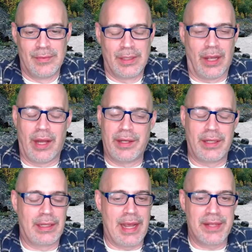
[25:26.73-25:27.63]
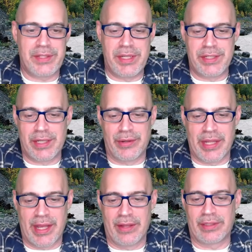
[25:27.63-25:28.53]
Oh, I think gas needs to go
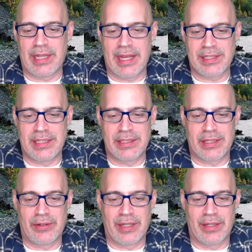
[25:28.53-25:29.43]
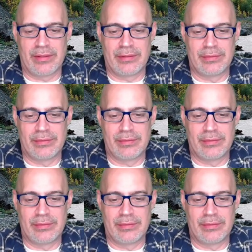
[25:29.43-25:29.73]
down. Gas needs to go down.